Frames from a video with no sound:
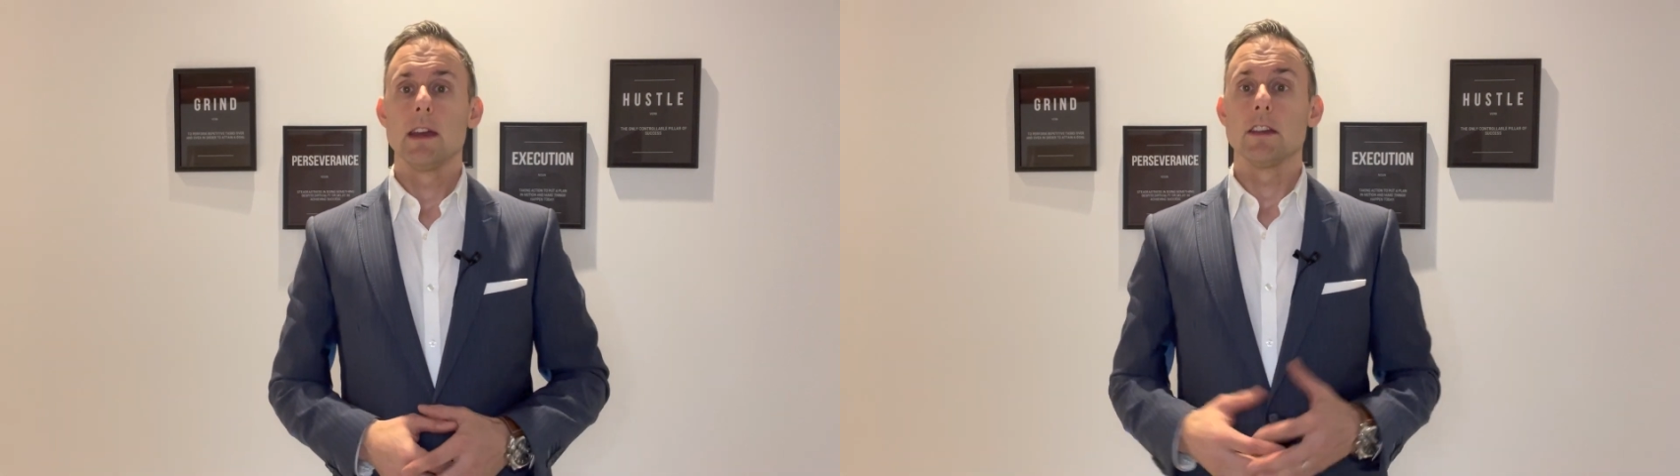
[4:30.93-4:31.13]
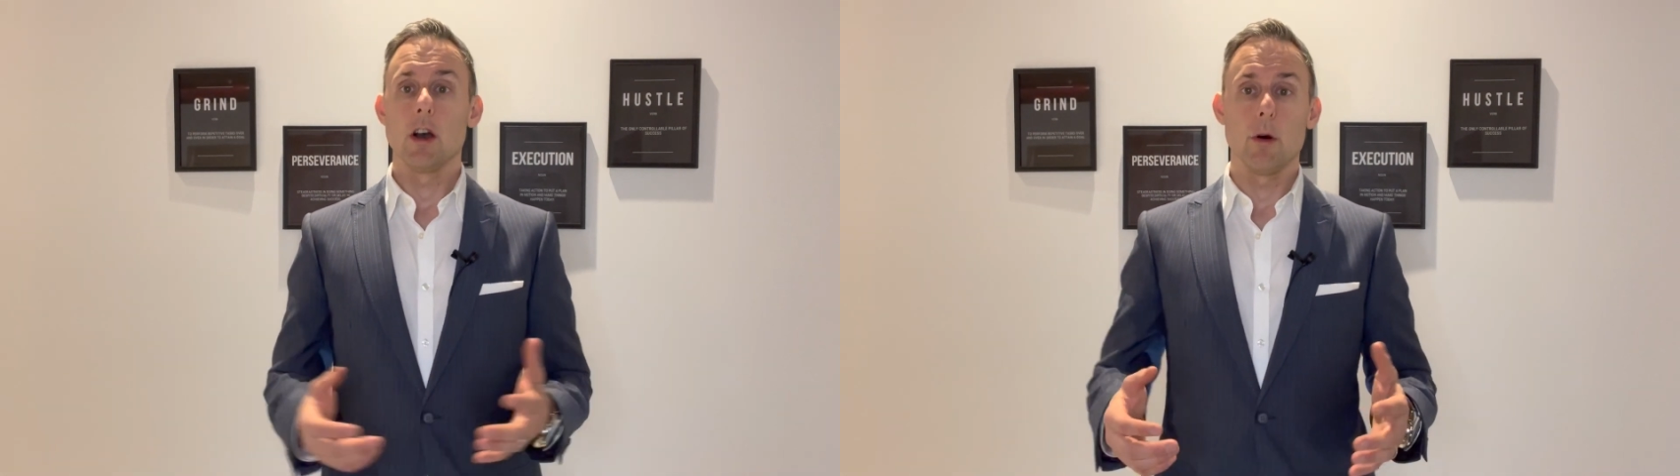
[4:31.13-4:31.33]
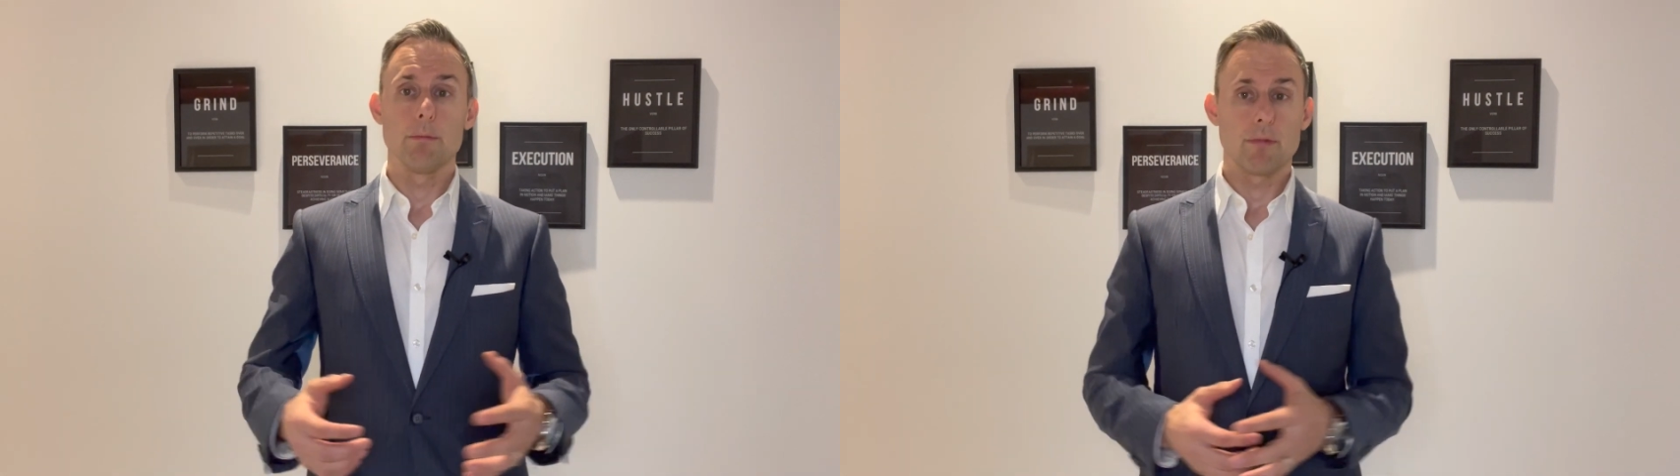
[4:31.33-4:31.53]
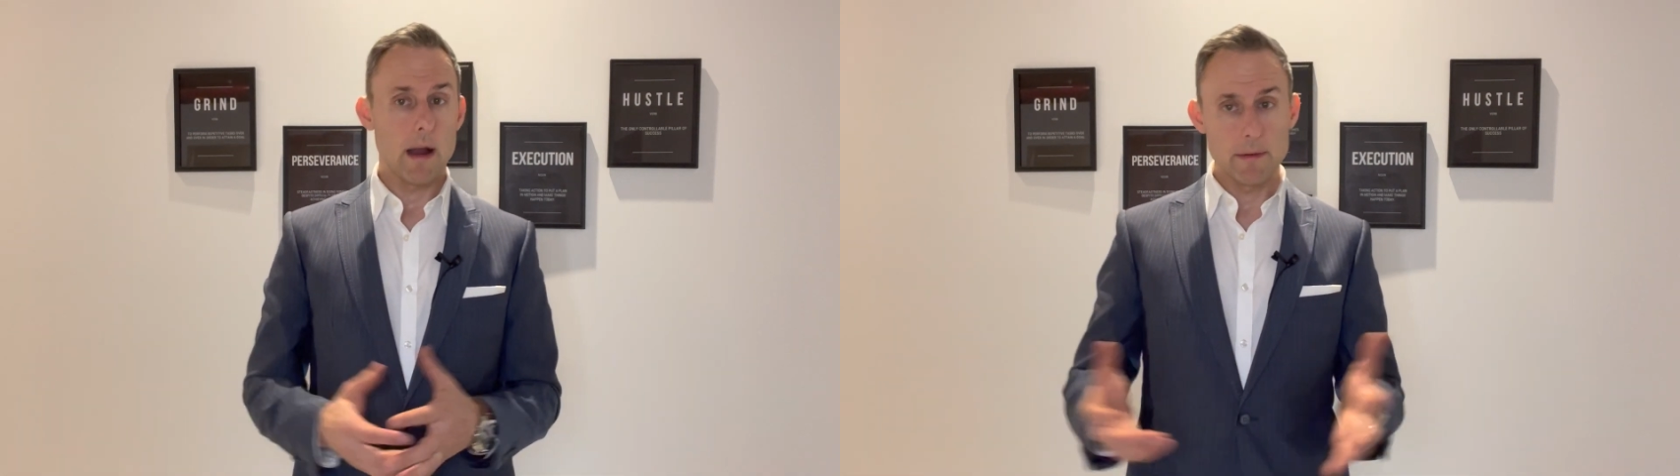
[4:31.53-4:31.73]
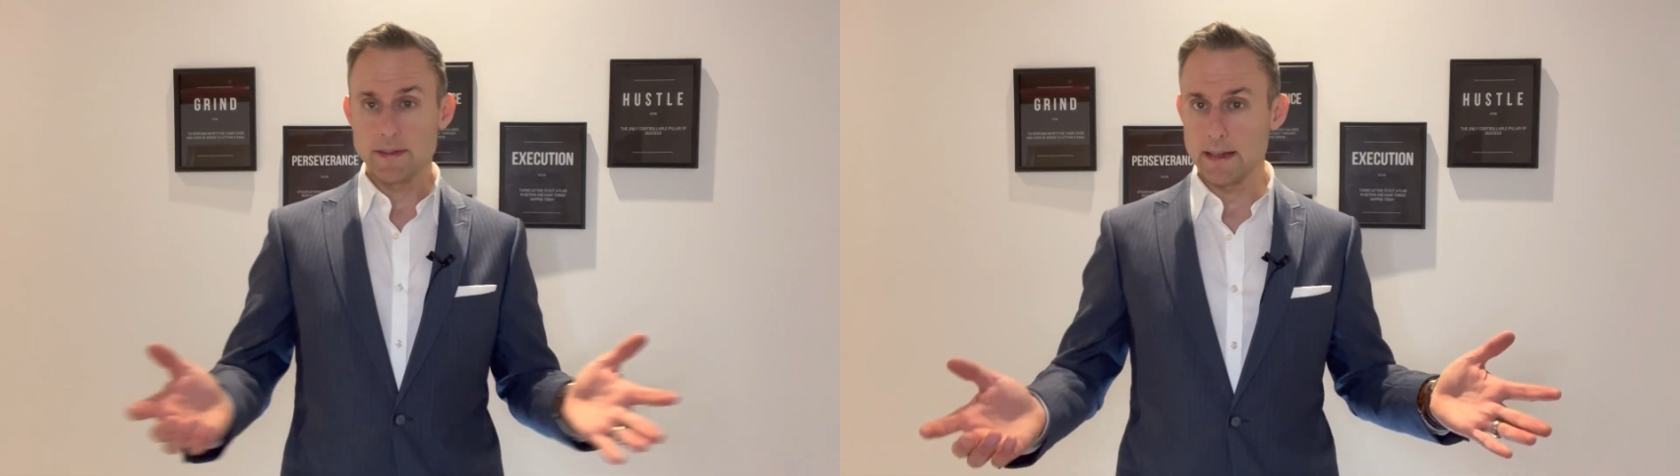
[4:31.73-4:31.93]
You know,
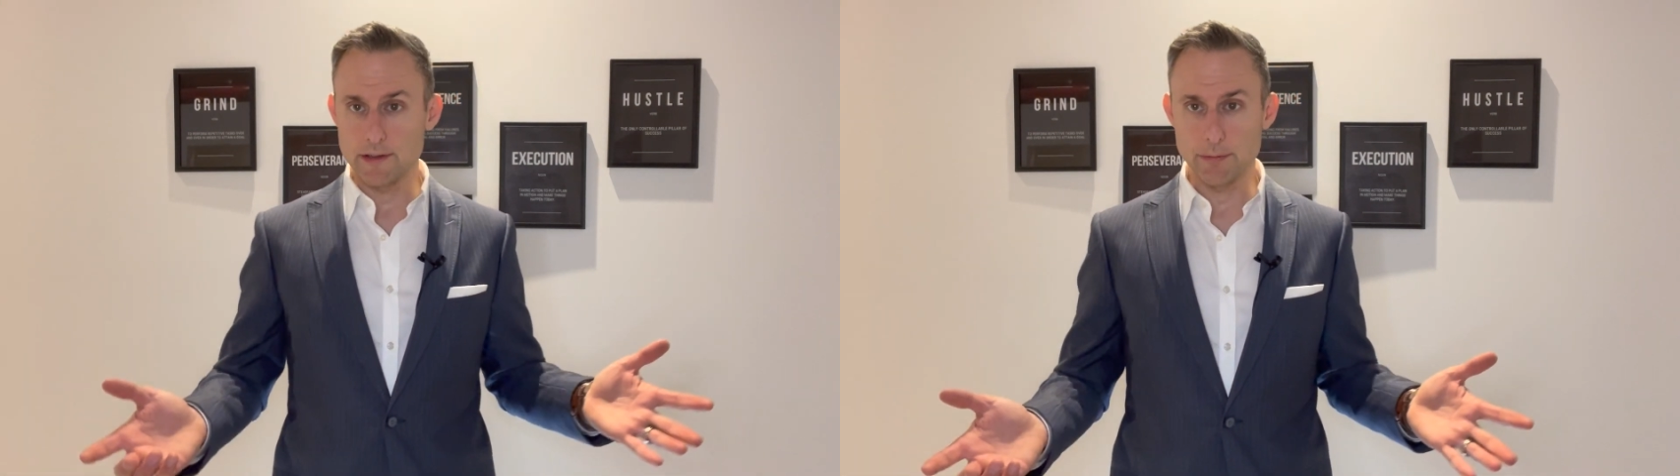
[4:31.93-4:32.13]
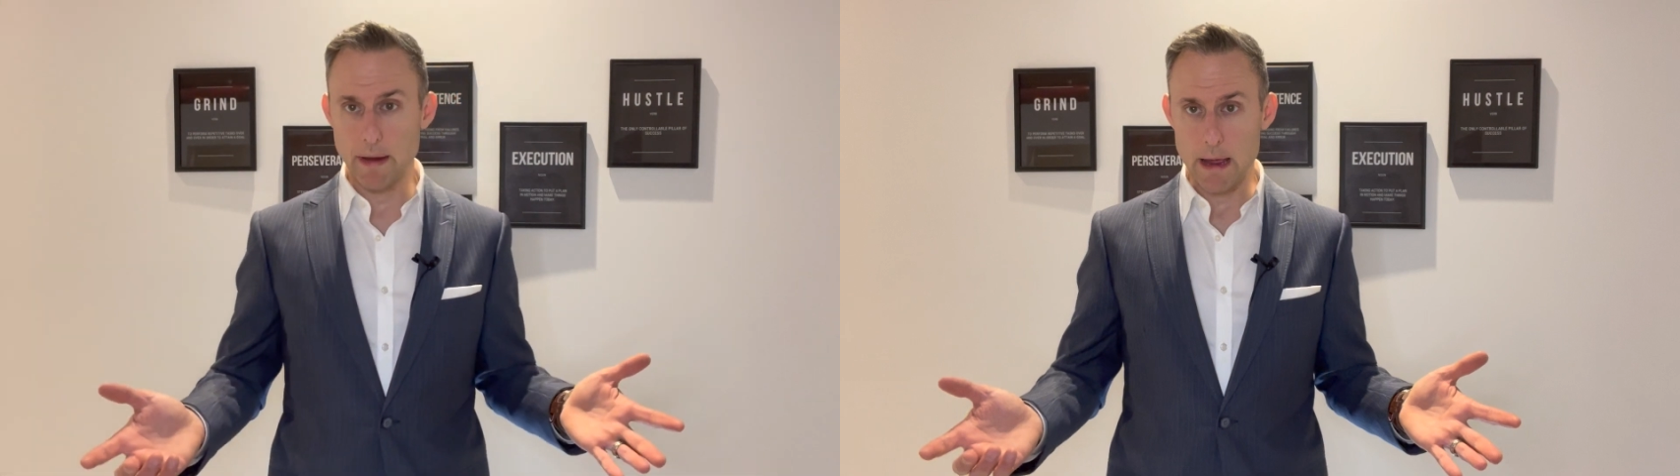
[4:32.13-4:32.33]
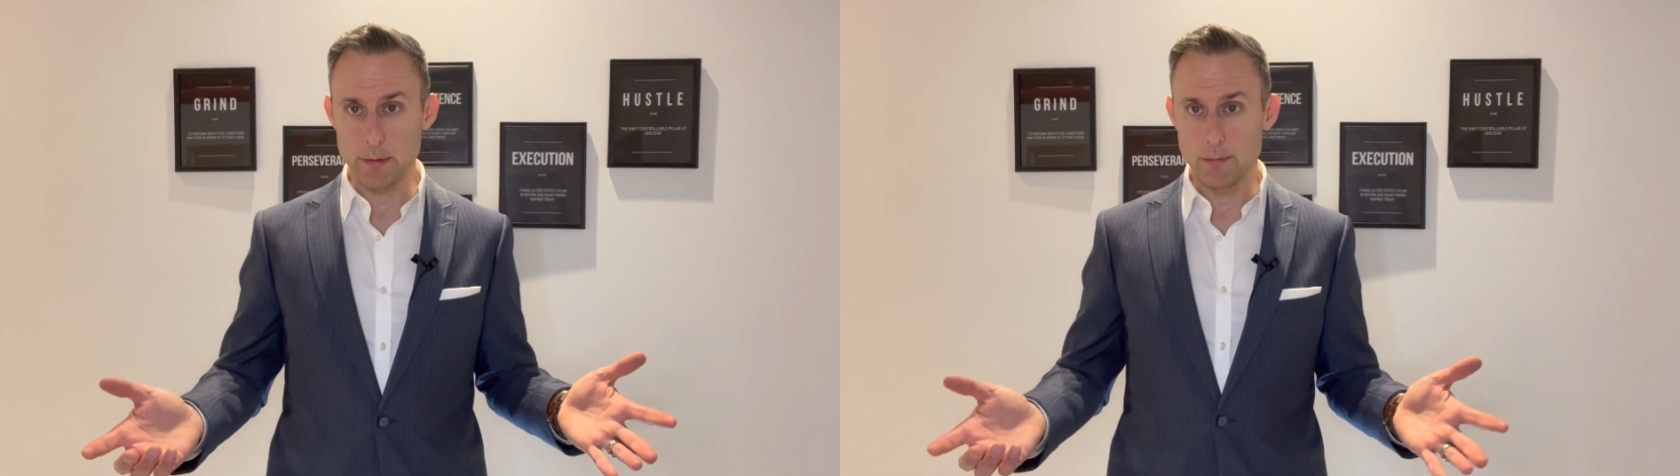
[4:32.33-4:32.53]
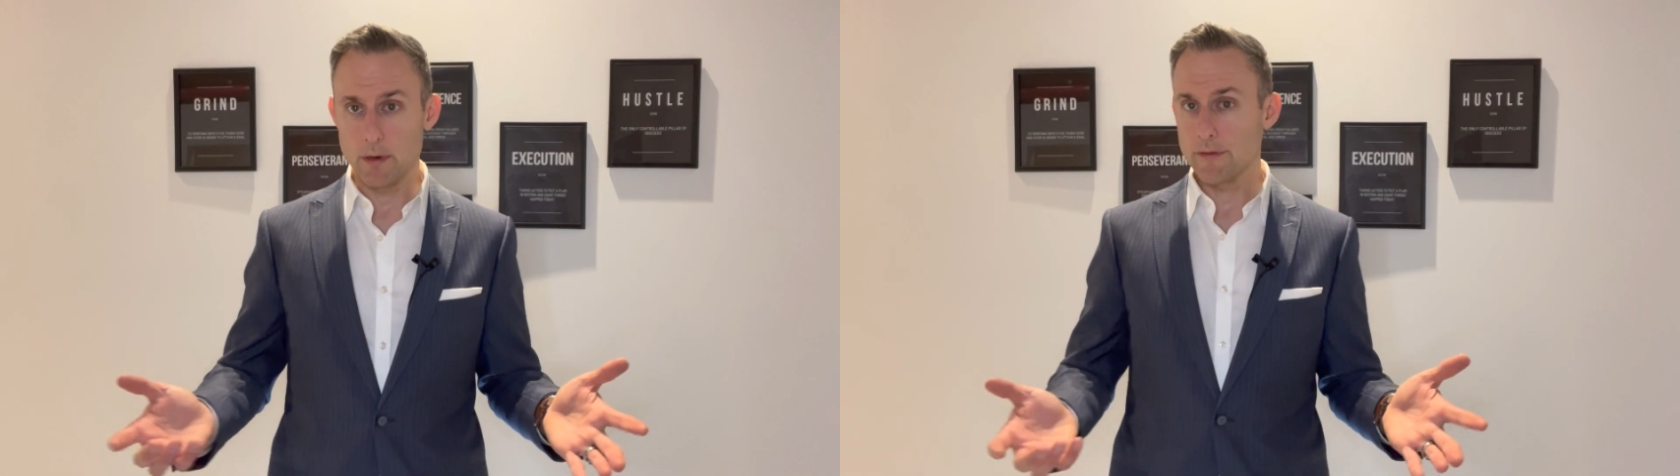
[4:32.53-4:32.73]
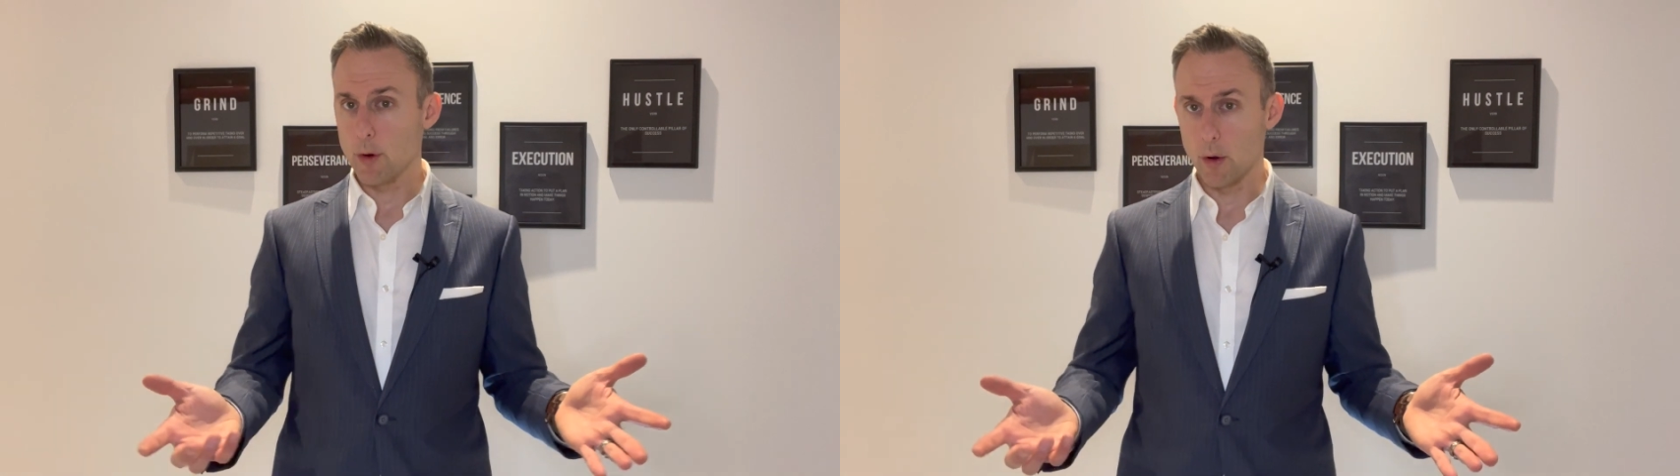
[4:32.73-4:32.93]
promise not to spam them,
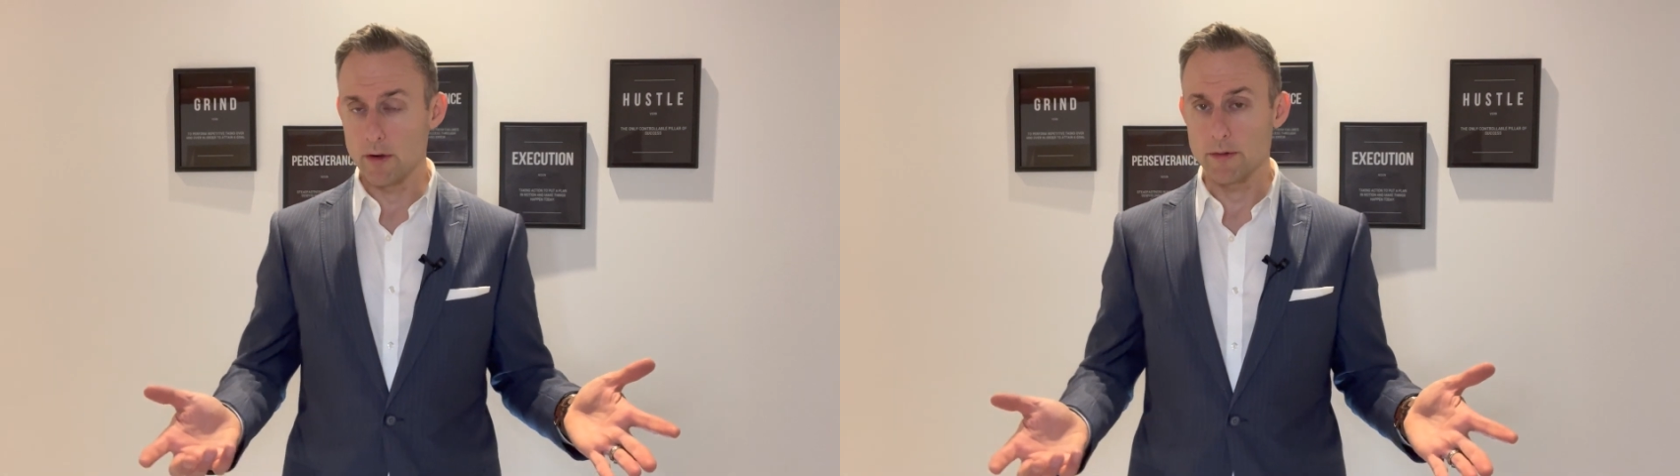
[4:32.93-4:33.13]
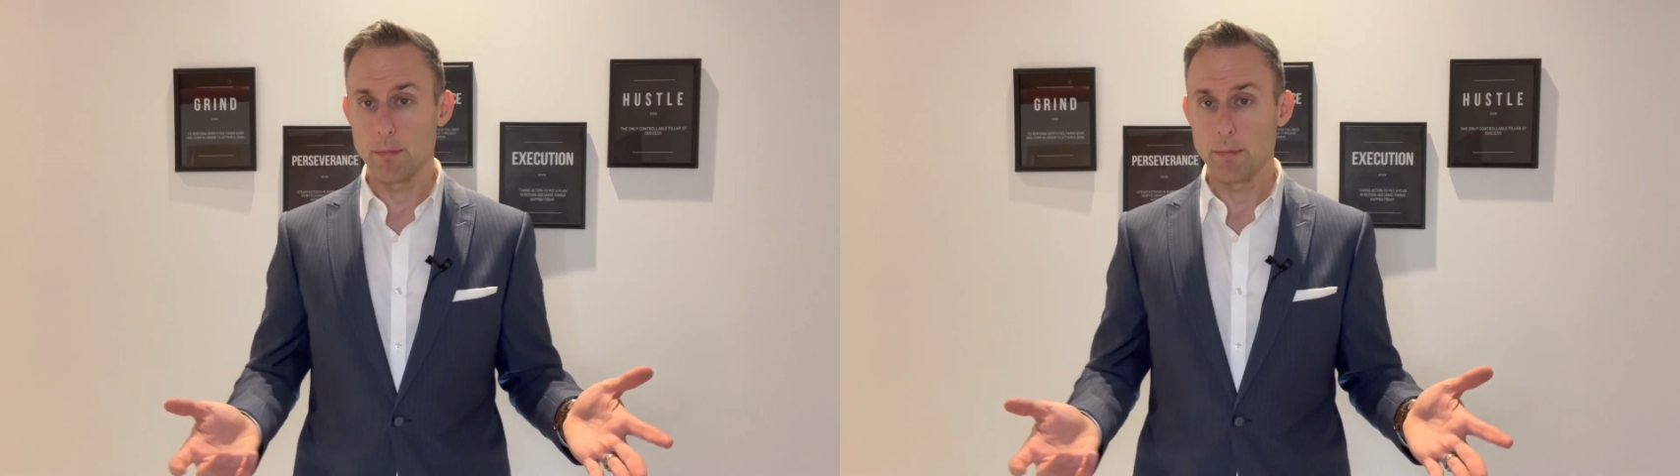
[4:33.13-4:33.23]
of course,